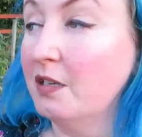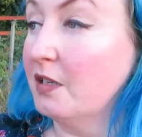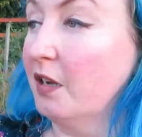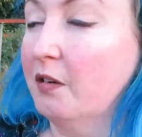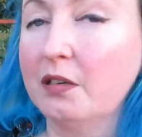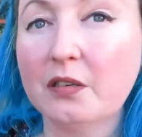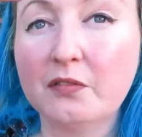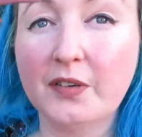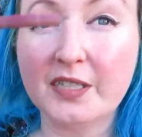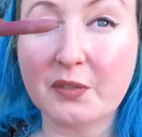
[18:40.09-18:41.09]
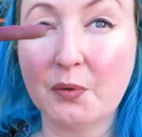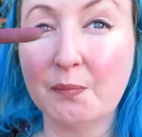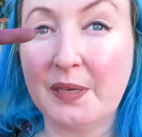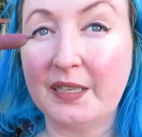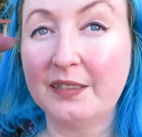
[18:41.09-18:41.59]
So red
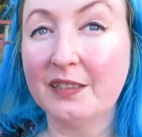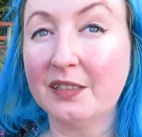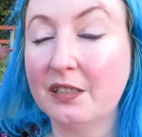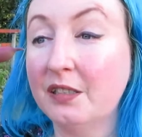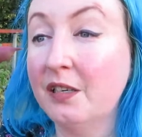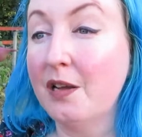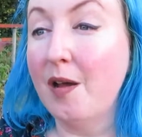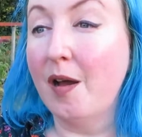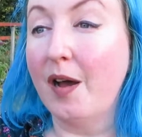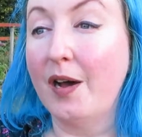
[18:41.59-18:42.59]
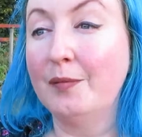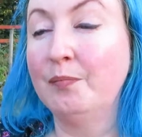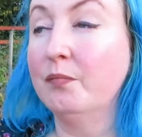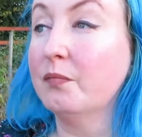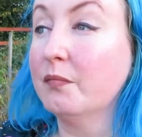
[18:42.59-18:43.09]
swan beans,
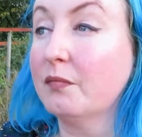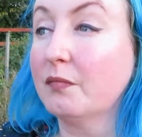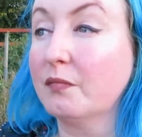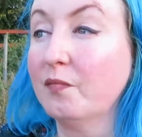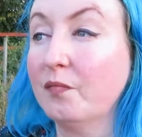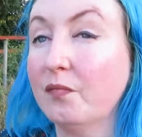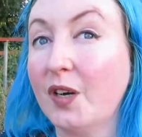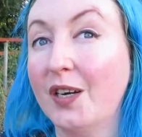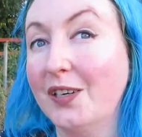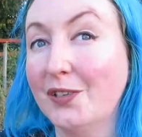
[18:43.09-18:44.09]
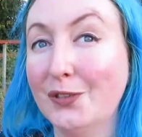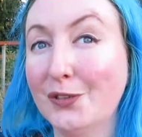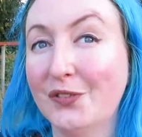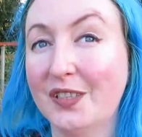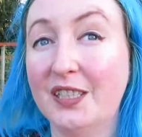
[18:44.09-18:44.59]
I had
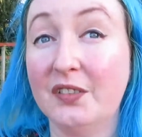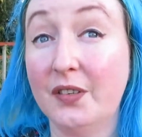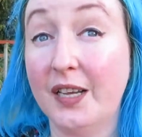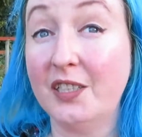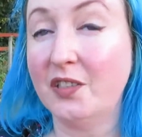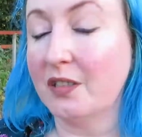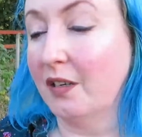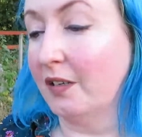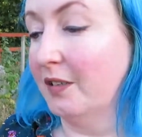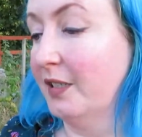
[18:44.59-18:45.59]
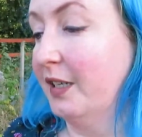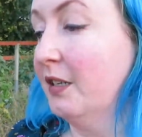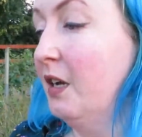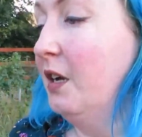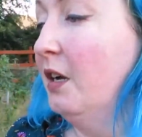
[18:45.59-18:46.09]
looked for these for ages, like I said,
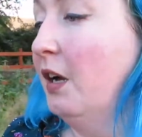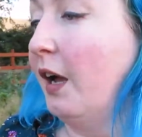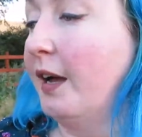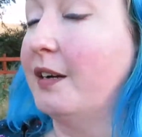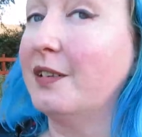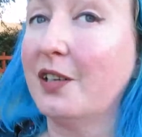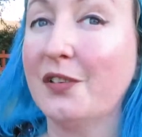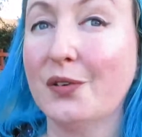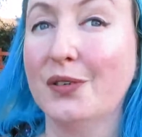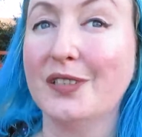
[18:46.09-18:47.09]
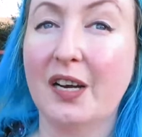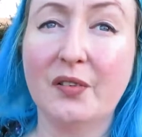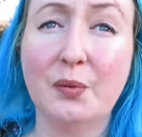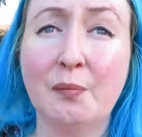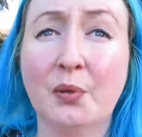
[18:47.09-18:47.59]
and I thought I'd have
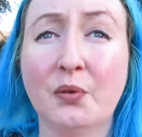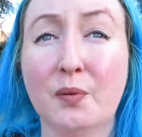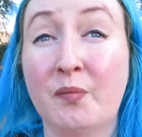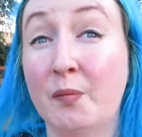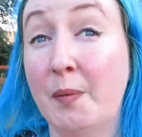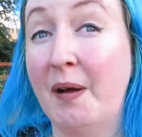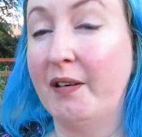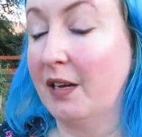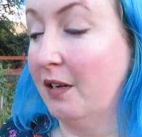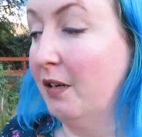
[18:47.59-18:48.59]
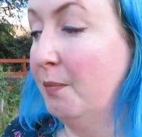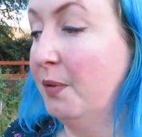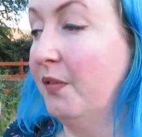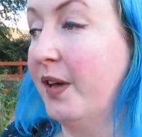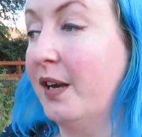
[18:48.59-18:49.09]
to import them from America.
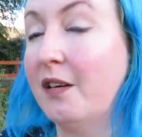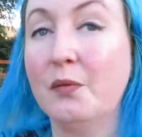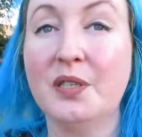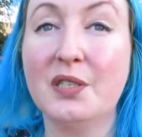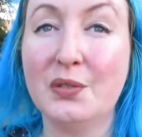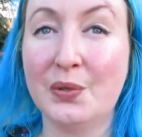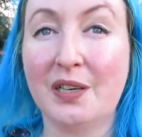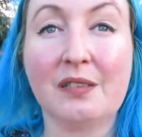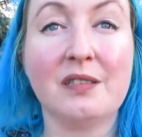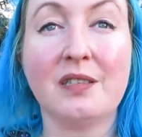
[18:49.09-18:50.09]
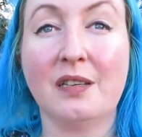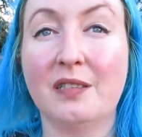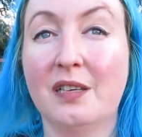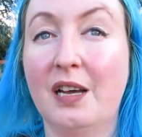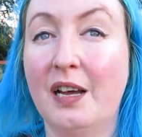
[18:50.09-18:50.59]
But then I went into a garden
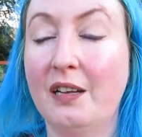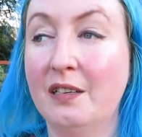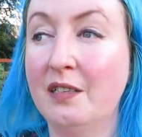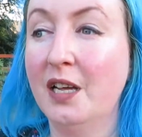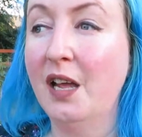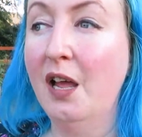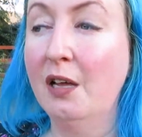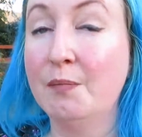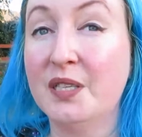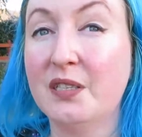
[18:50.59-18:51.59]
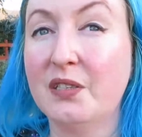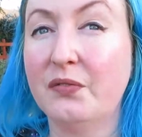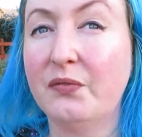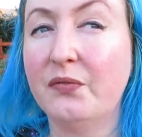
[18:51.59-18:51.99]
centre and Mr.